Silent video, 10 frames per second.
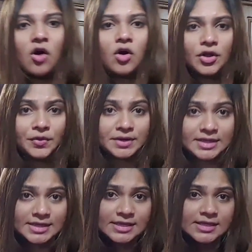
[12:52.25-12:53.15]
Or your
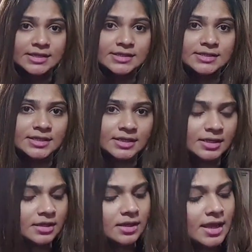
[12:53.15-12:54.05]
knees,
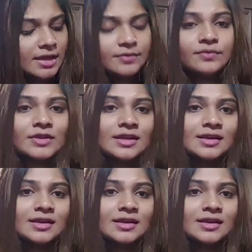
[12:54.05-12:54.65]
like